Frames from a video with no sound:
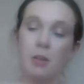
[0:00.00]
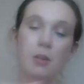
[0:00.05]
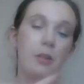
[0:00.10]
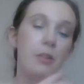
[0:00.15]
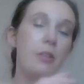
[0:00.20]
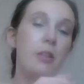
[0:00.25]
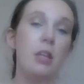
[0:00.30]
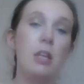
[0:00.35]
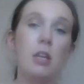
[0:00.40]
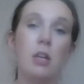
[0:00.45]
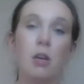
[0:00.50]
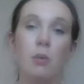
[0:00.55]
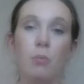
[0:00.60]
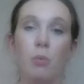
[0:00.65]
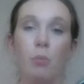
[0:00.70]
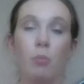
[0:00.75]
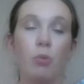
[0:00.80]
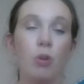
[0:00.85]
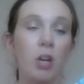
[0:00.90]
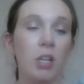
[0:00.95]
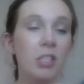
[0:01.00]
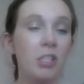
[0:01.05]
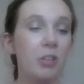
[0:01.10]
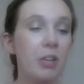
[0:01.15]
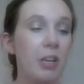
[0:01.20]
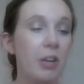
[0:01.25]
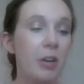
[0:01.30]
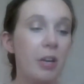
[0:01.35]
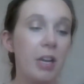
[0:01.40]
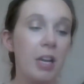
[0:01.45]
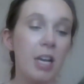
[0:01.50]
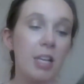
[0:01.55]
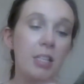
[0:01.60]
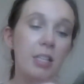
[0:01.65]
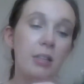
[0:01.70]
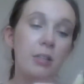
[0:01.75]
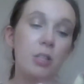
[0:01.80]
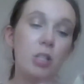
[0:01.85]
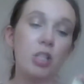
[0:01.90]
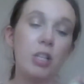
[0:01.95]
The bronzer here I got
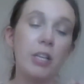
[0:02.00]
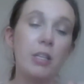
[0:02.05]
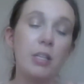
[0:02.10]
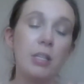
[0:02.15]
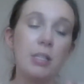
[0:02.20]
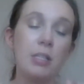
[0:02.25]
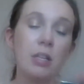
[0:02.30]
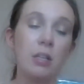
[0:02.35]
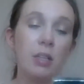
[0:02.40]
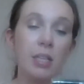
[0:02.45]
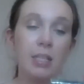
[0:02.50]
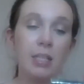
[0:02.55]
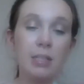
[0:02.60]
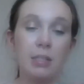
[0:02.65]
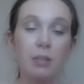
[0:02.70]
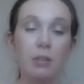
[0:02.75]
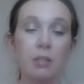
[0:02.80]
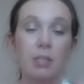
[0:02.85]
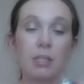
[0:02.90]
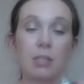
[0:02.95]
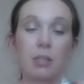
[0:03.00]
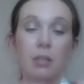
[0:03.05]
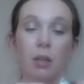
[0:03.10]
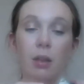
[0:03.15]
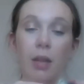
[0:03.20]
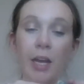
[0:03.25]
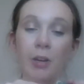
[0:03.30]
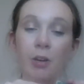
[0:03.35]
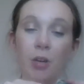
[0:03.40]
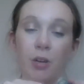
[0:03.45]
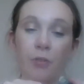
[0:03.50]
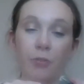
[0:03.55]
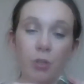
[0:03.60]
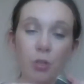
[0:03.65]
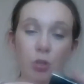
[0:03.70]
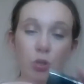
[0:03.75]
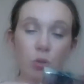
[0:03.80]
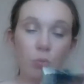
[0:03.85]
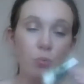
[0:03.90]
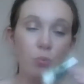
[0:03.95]
in the shade Sunkiss. This is the lighter of the
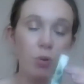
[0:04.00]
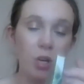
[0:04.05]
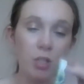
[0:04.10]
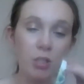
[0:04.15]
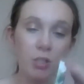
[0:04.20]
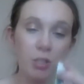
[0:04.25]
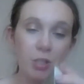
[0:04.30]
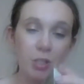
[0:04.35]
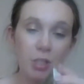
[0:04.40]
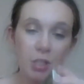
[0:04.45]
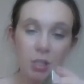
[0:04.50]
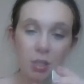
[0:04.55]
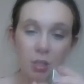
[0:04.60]
two bronzers.